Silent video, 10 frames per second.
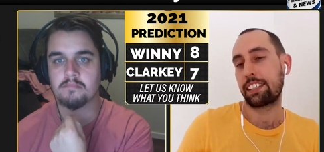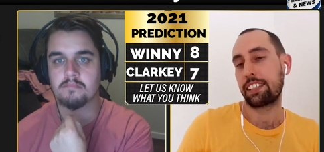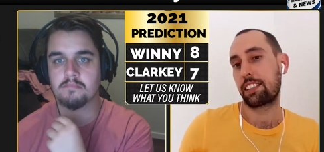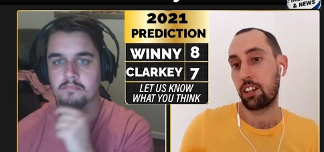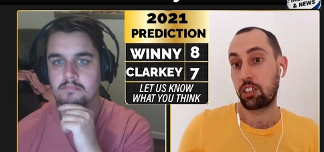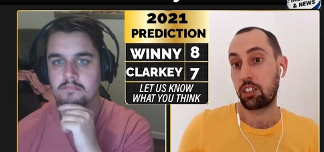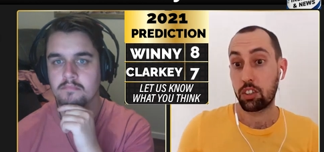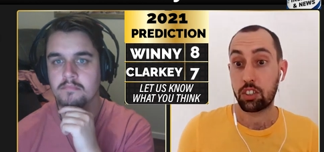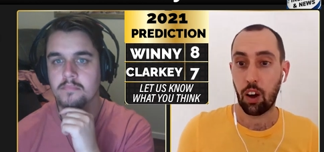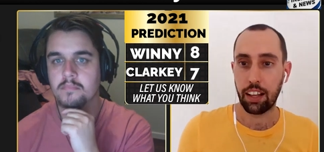Speaker 1: Yes,
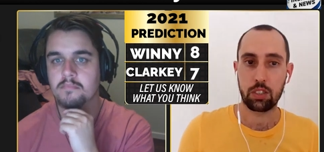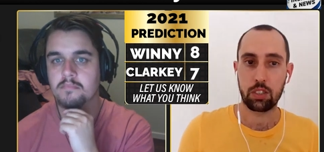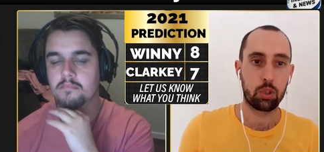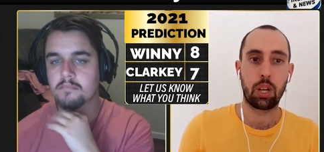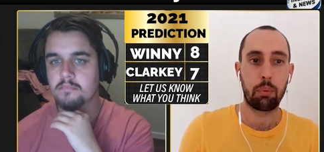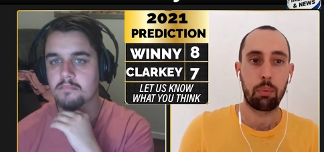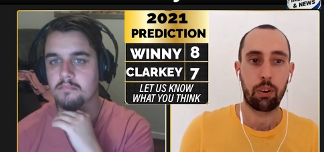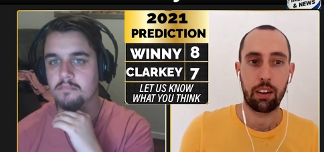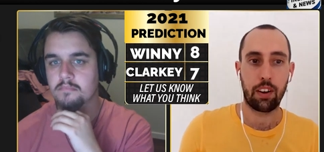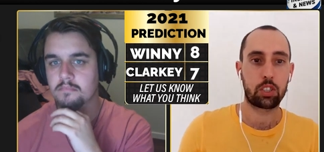the Titans also
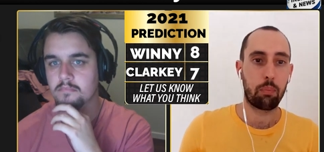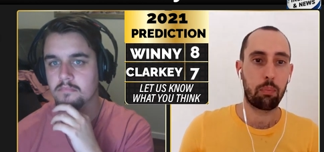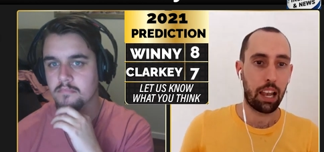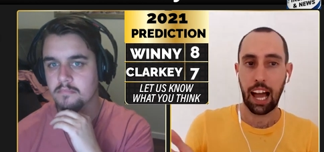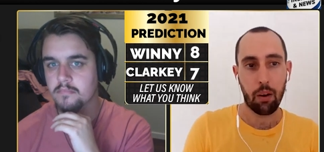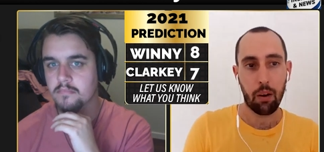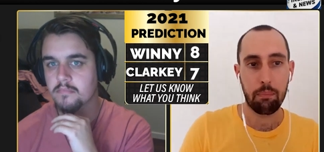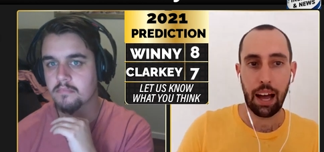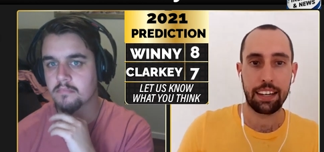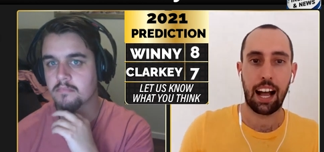brought in
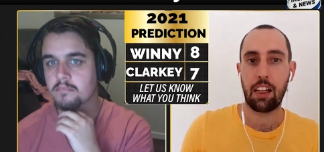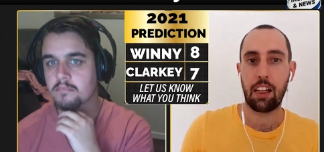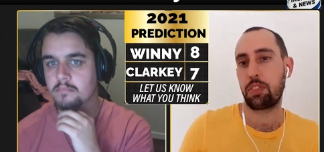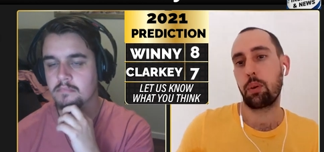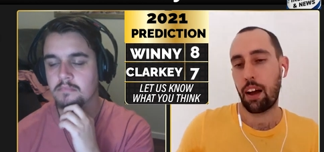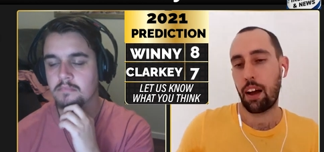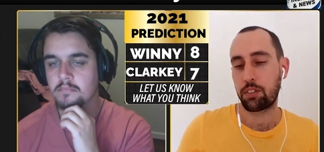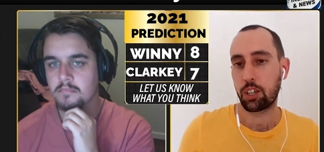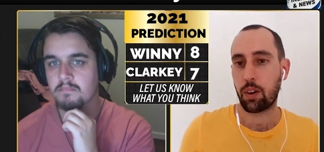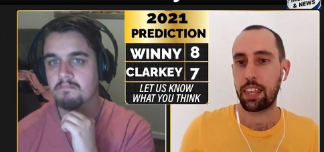Fasolmullet, but you'd
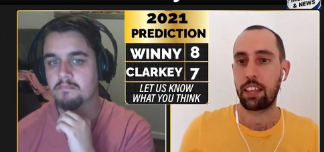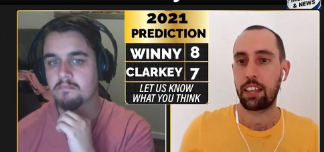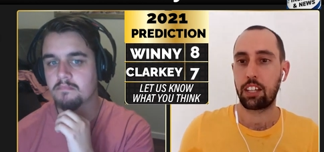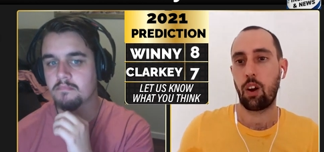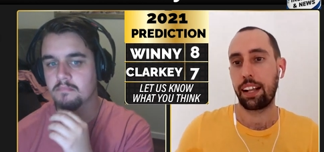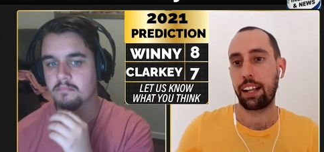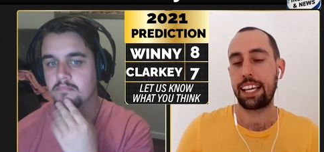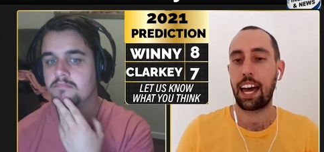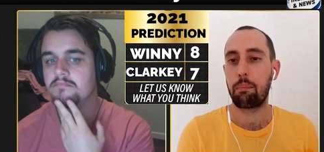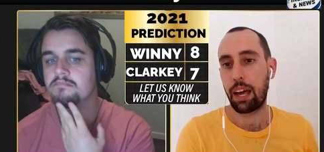have to agree that the
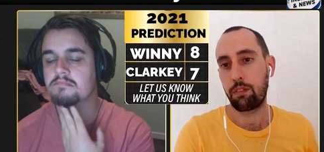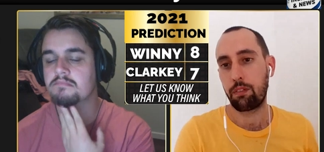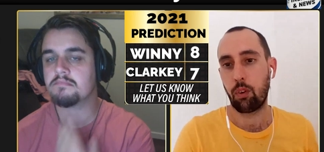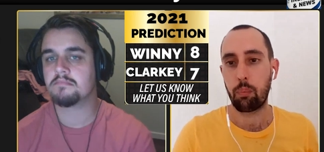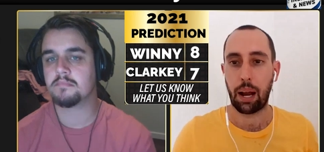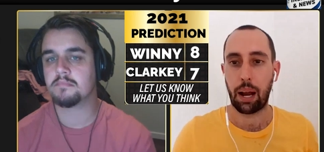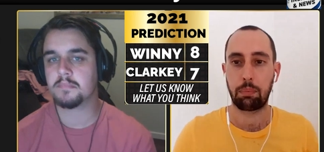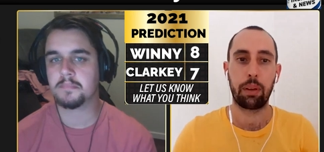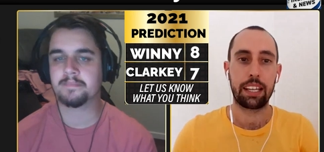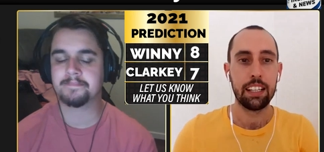Knights had a better forward
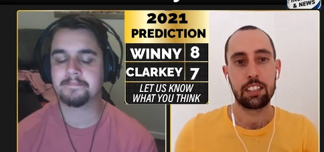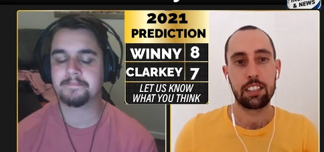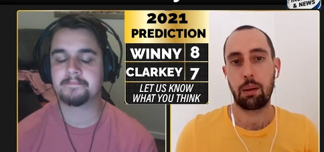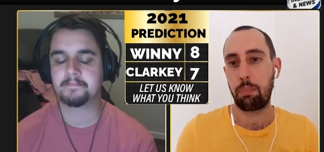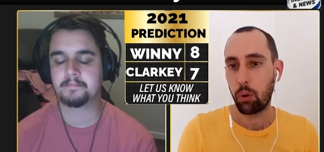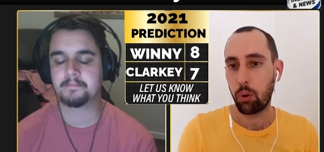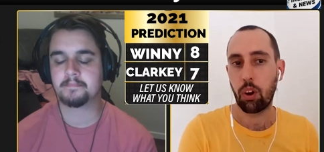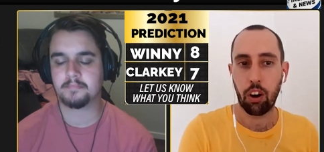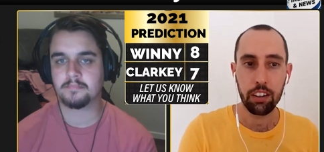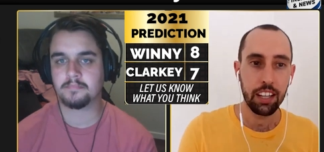pack probably to
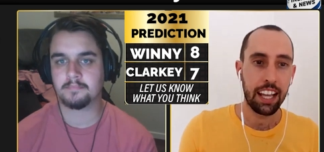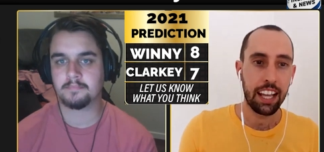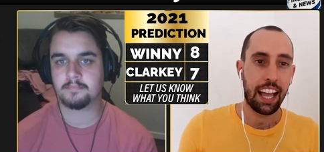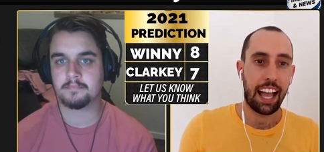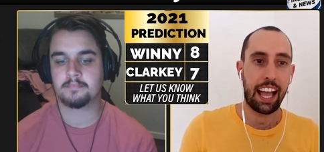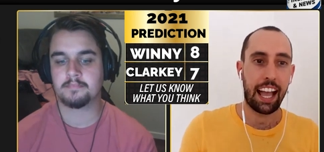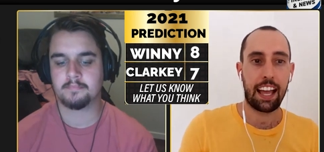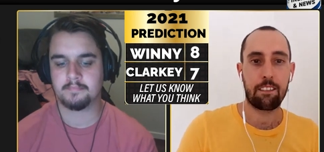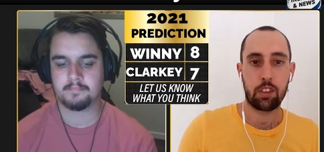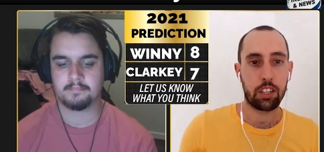build on.
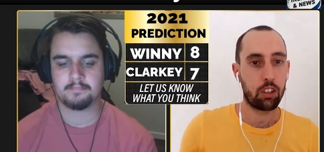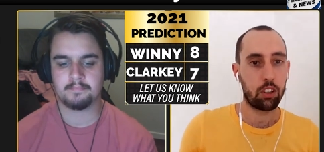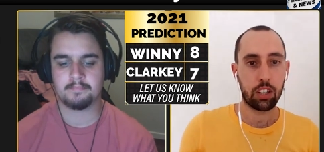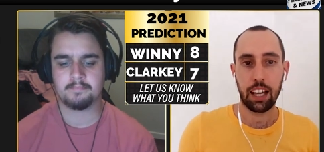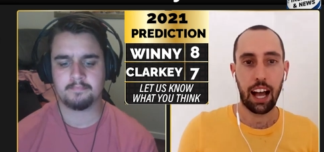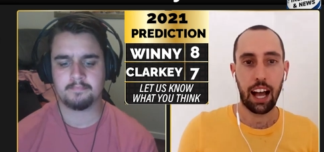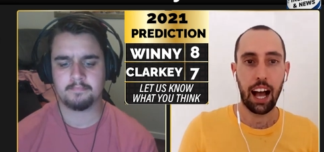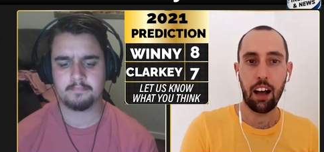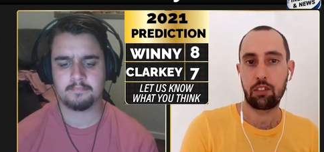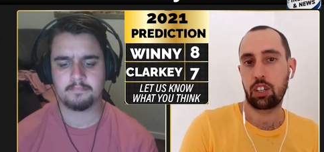And you look at the
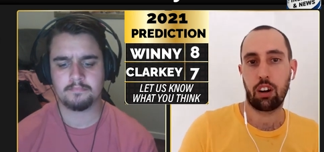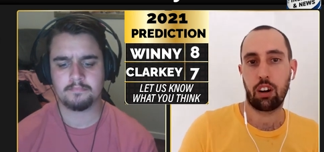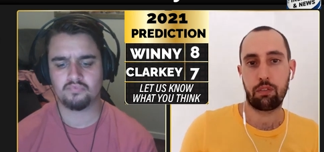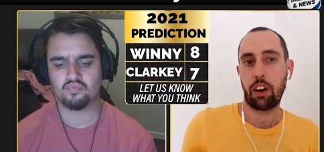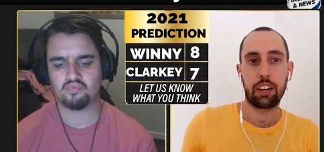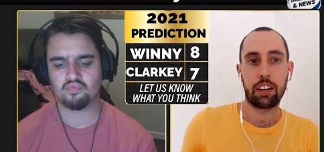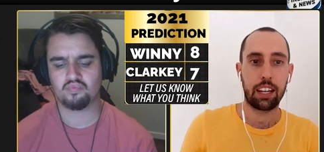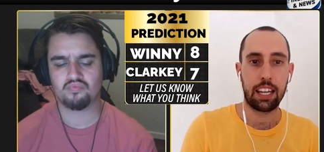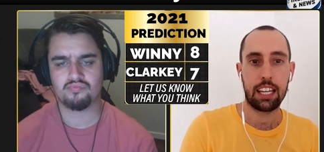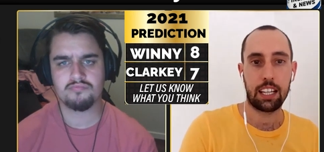halves. You got
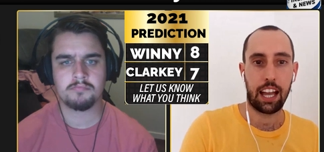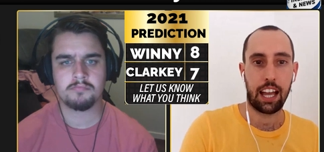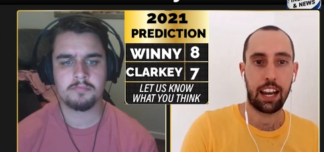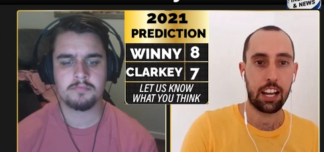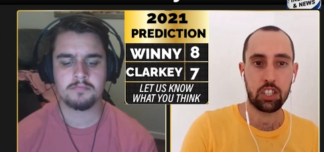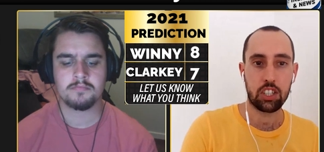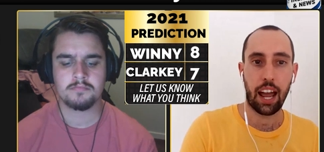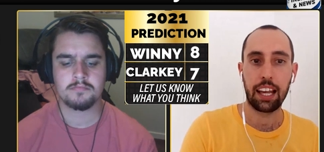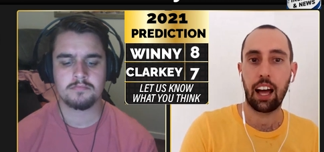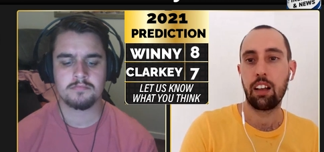Fogarty and Ash
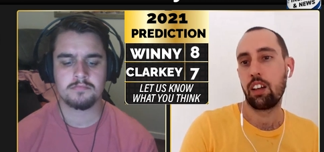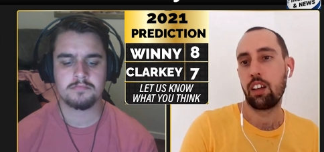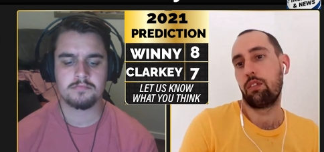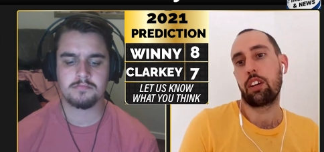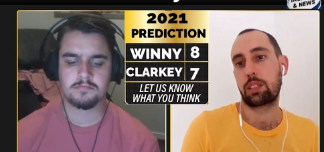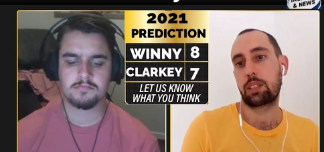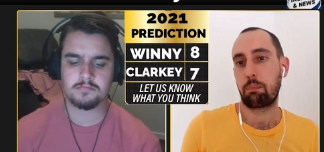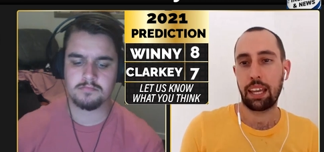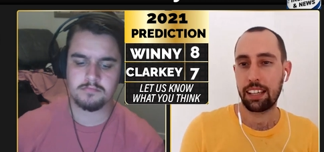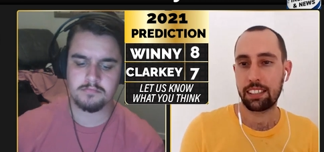Taylor
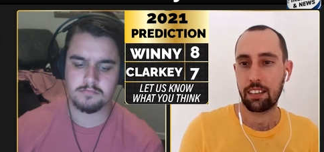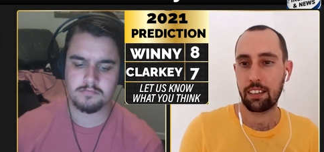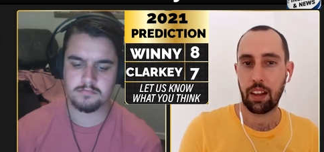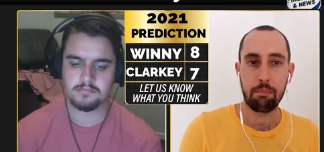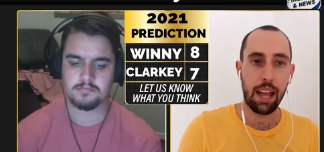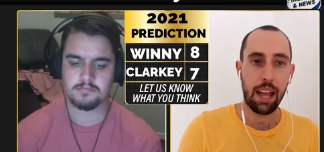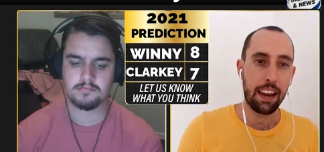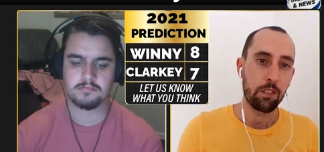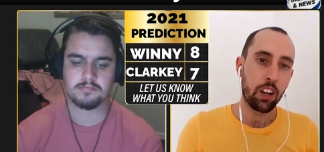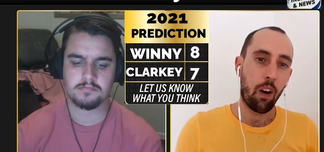versus Pearce. And
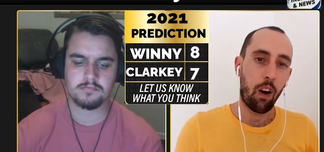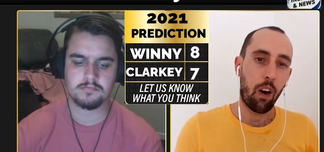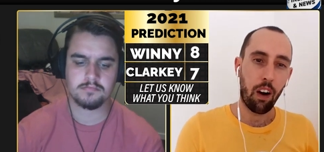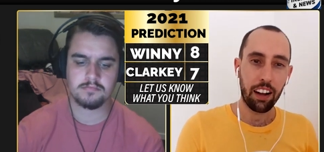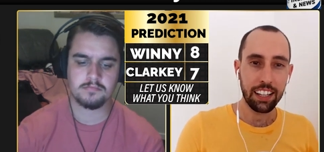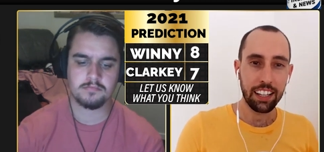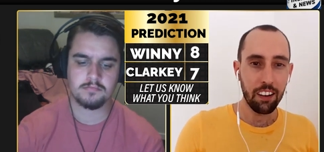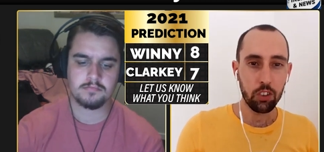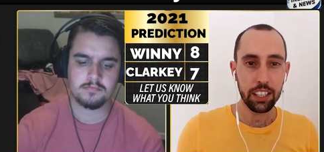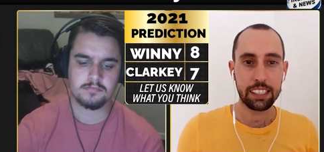man, I
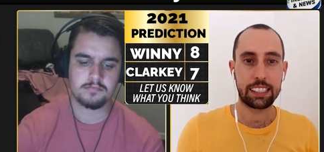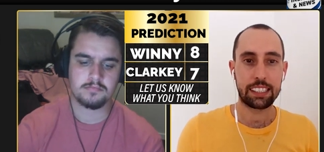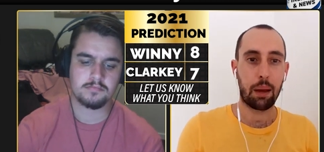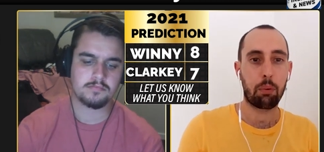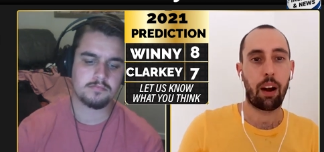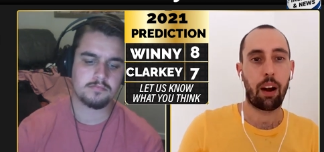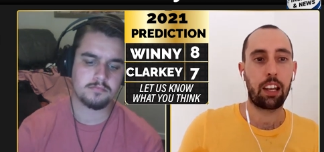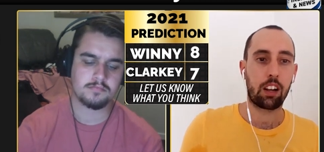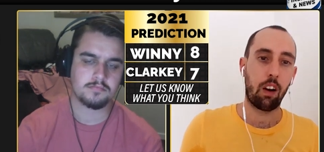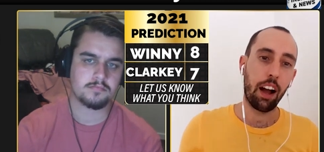can't really
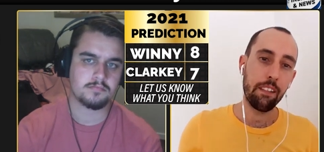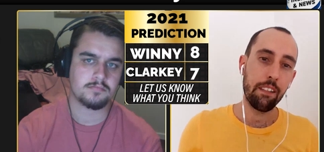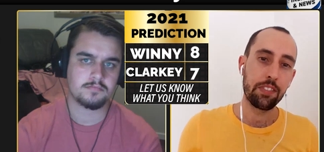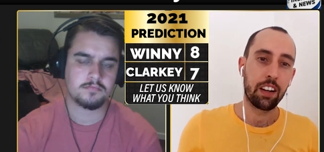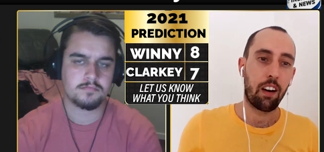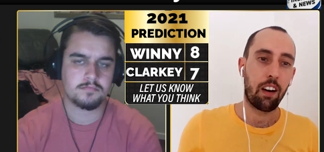separate. I'd